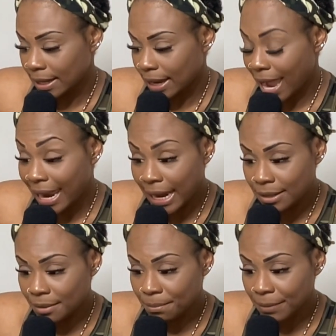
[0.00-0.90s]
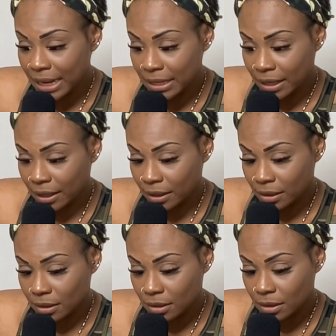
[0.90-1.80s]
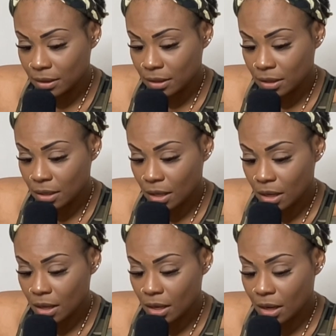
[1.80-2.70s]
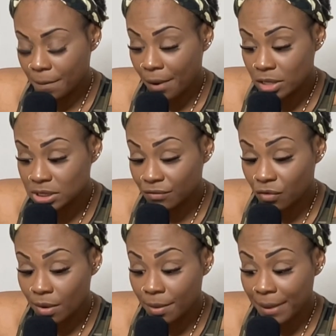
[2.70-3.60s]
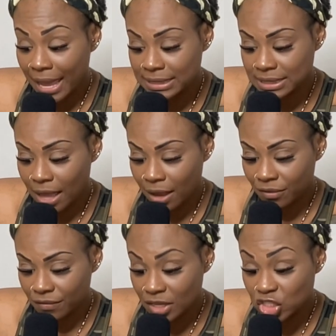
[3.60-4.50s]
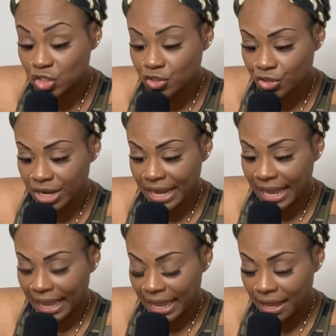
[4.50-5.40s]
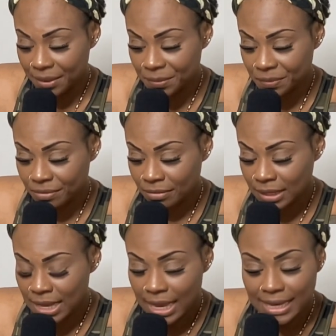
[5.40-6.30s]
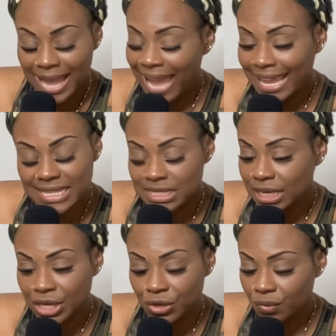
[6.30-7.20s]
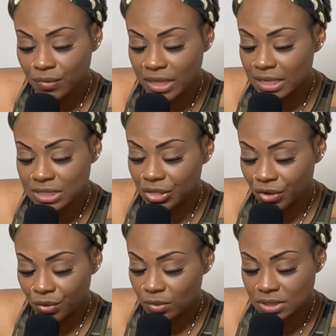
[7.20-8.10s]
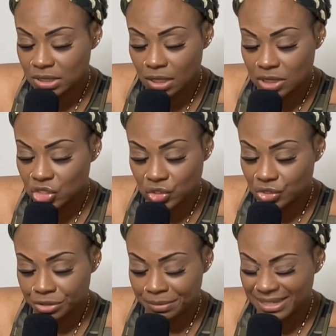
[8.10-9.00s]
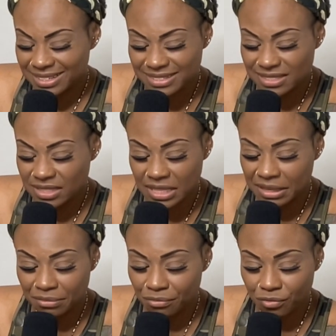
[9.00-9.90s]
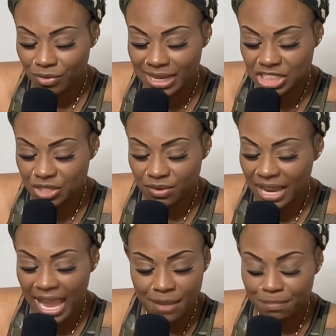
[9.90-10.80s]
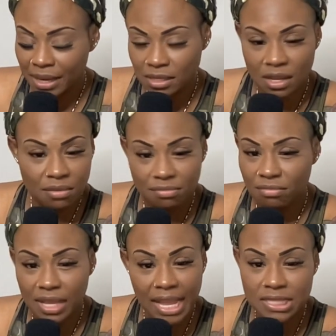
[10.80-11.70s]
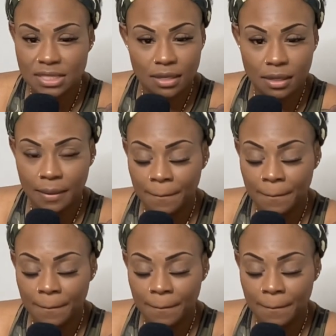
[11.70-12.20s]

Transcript: I ended up meeting a person from a past life, a sister that I had. Now, I instantly knew that this girl was a sister because the relationship we had picked up instantly.